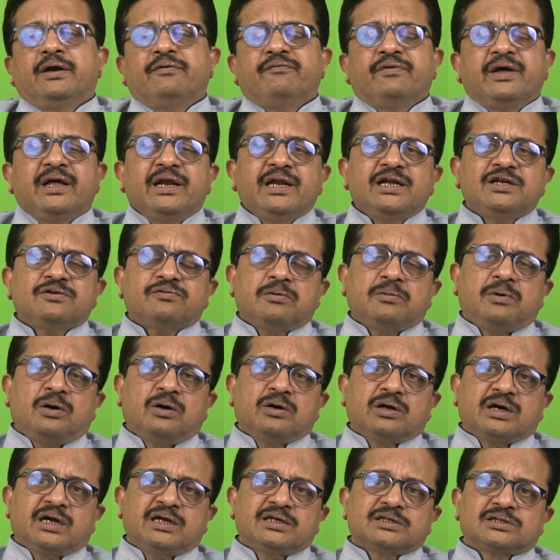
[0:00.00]
varies from
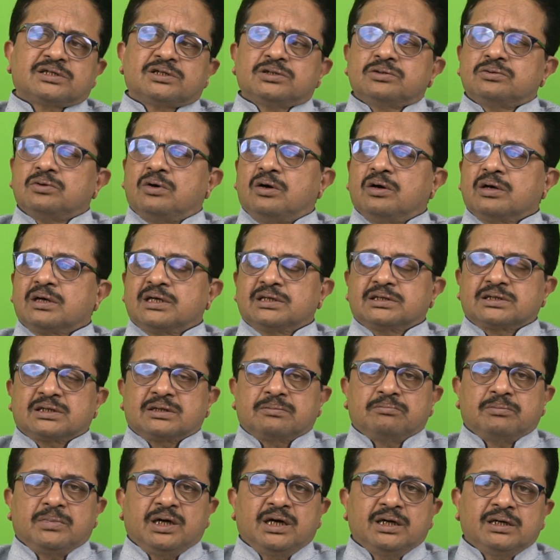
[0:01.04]
organization to
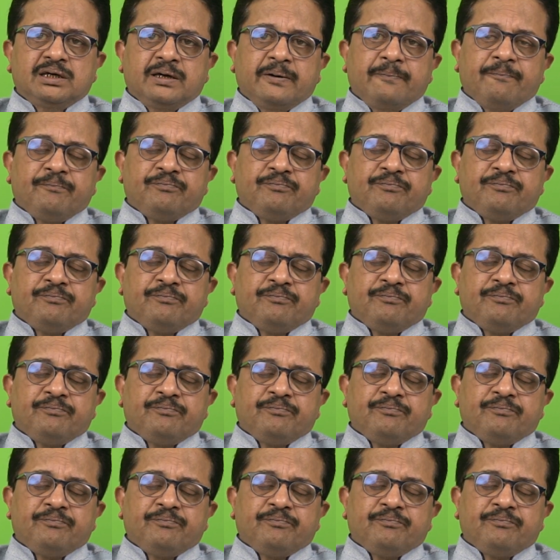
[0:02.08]
organization, but